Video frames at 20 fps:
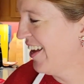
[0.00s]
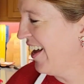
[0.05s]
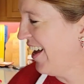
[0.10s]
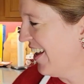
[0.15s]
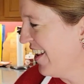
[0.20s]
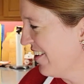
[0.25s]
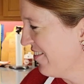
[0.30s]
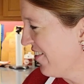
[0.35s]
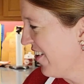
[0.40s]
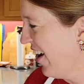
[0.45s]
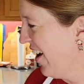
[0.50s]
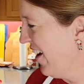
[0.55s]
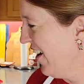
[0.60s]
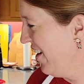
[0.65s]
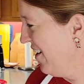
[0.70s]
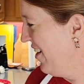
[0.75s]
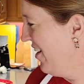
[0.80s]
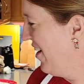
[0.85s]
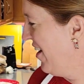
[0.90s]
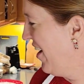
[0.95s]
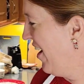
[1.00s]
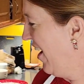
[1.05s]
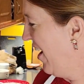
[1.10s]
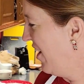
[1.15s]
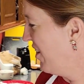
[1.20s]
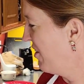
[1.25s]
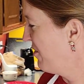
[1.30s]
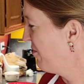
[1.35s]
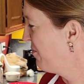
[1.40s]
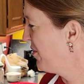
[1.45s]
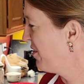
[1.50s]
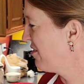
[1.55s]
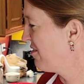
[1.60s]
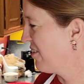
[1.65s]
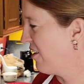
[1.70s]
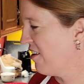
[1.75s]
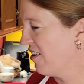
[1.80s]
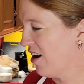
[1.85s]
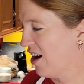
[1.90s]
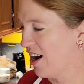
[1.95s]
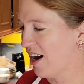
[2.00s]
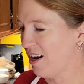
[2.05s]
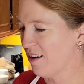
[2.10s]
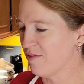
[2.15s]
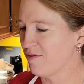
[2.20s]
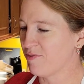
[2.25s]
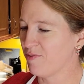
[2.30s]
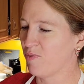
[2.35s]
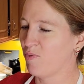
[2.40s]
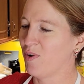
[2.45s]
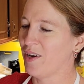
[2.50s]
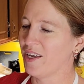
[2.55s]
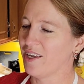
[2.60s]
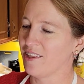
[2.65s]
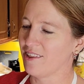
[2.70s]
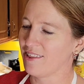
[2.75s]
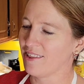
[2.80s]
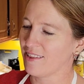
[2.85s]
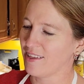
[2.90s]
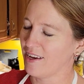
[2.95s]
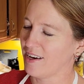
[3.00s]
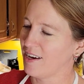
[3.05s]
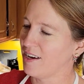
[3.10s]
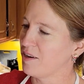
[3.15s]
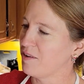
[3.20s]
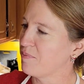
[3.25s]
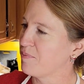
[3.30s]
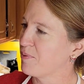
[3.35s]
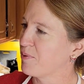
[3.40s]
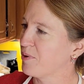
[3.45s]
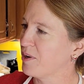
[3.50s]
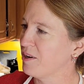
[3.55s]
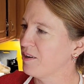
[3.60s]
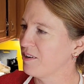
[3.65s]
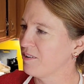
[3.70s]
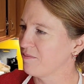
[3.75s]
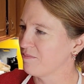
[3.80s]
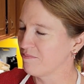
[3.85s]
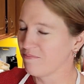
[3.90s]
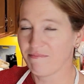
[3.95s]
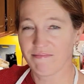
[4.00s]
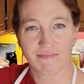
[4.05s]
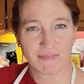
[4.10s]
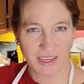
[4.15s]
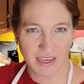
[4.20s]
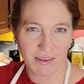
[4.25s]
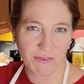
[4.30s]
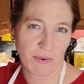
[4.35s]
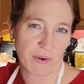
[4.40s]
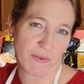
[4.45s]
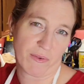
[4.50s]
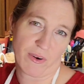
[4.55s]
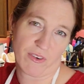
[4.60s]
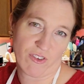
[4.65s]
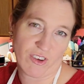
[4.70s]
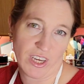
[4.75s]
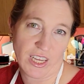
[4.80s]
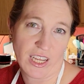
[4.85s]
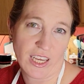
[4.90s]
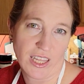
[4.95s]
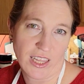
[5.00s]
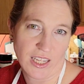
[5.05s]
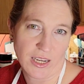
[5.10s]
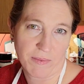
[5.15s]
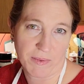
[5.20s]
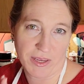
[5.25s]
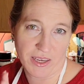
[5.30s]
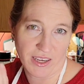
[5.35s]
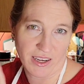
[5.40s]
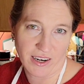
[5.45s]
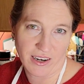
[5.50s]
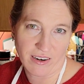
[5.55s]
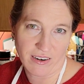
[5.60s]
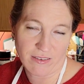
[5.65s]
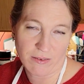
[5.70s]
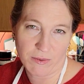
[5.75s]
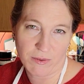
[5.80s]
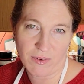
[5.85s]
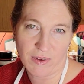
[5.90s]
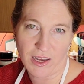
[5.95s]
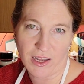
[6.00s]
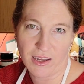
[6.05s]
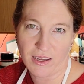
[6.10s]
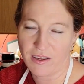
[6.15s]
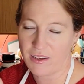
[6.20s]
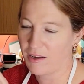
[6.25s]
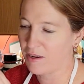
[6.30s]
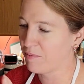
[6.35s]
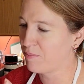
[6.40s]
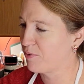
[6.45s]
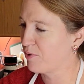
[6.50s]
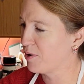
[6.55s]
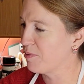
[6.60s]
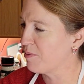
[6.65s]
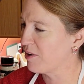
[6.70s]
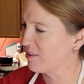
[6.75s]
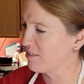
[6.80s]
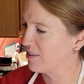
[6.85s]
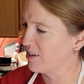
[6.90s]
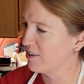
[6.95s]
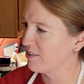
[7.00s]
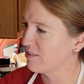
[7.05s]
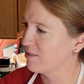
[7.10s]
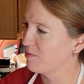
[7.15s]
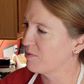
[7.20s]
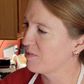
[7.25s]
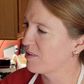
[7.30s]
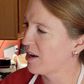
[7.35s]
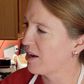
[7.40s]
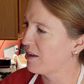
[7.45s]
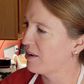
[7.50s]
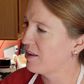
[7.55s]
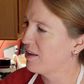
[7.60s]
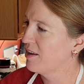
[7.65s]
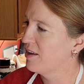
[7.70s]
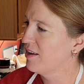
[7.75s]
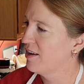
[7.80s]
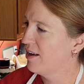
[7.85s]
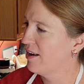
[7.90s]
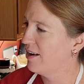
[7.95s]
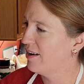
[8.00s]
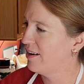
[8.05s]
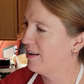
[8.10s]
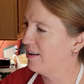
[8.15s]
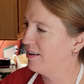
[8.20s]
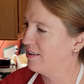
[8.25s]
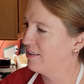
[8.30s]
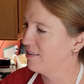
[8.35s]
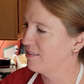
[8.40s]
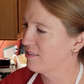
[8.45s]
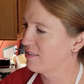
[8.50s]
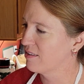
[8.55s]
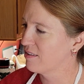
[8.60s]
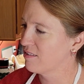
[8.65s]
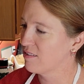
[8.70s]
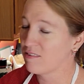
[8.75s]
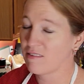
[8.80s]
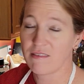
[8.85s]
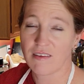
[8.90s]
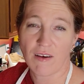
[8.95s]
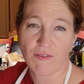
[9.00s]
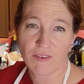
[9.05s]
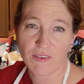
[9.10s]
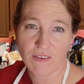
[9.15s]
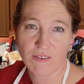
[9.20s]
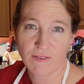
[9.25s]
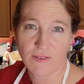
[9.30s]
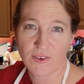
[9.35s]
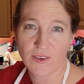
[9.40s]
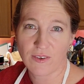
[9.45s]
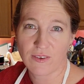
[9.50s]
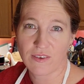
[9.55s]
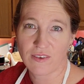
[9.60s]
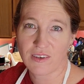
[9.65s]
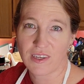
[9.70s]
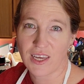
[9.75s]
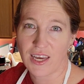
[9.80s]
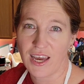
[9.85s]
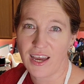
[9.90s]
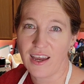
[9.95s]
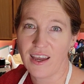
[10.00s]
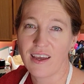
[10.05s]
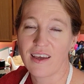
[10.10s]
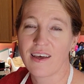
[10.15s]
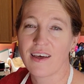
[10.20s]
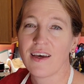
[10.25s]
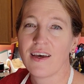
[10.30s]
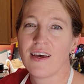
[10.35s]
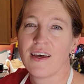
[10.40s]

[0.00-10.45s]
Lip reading: Anyway, we start off with we're cheating a little bit here, so we've got a pre-mix here. So we've got, this is Devil's Food cake.